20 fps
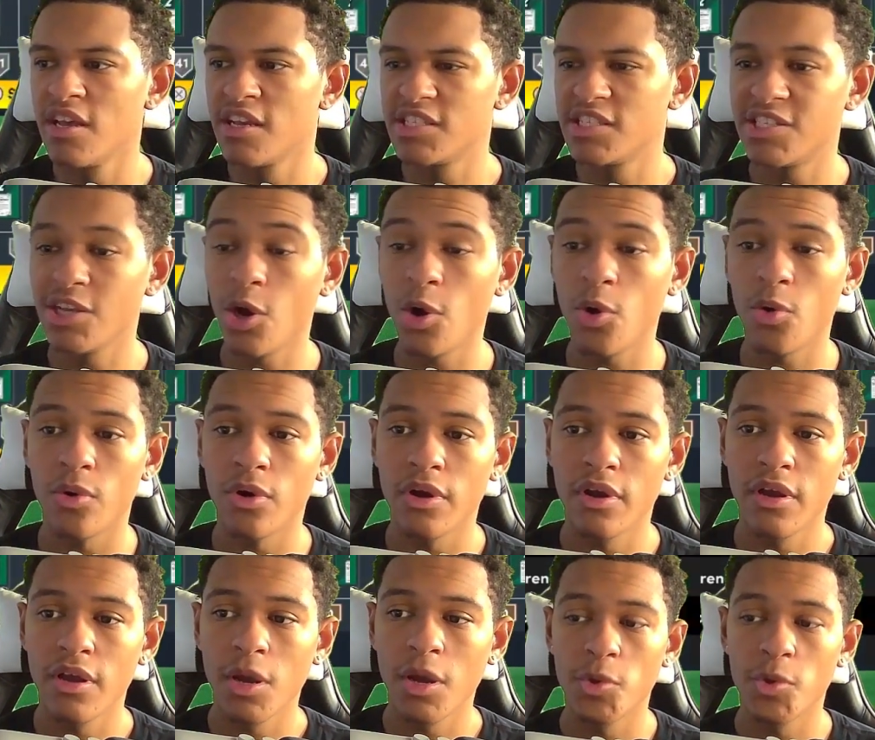So
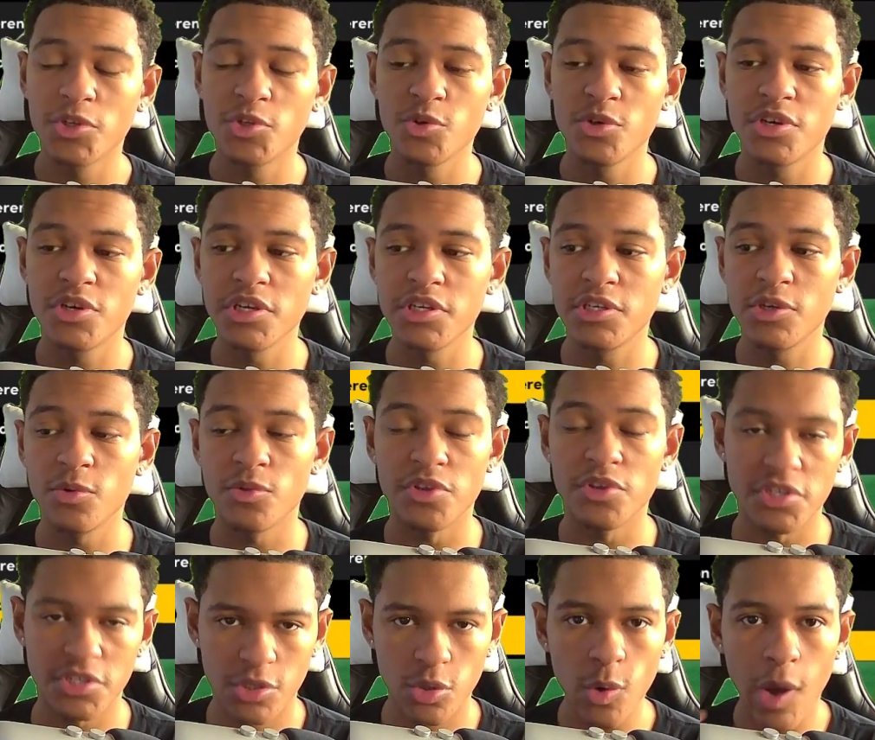what you could do,
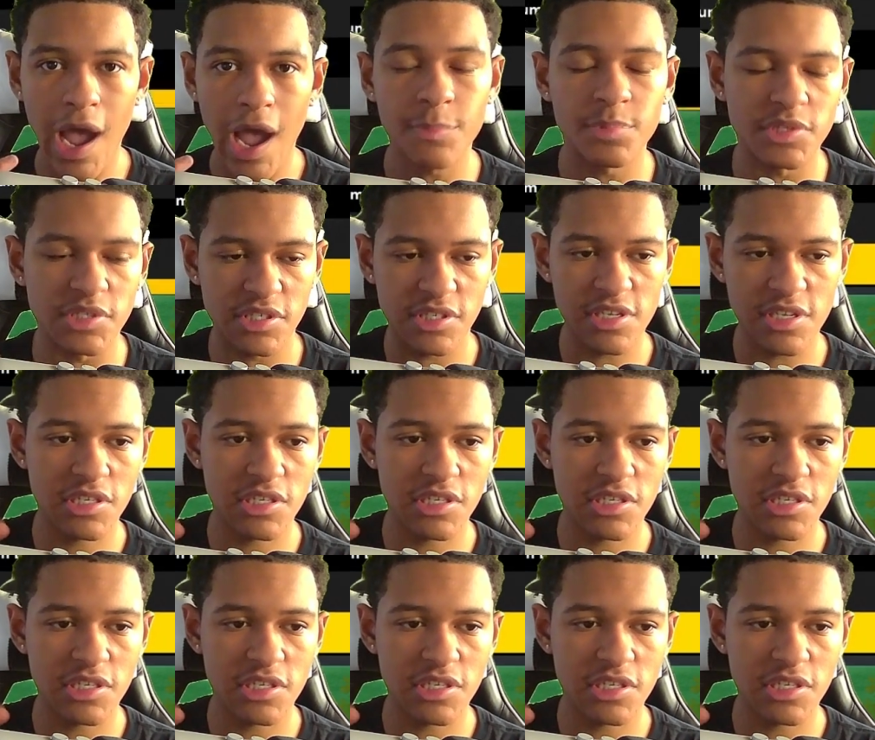there's two options.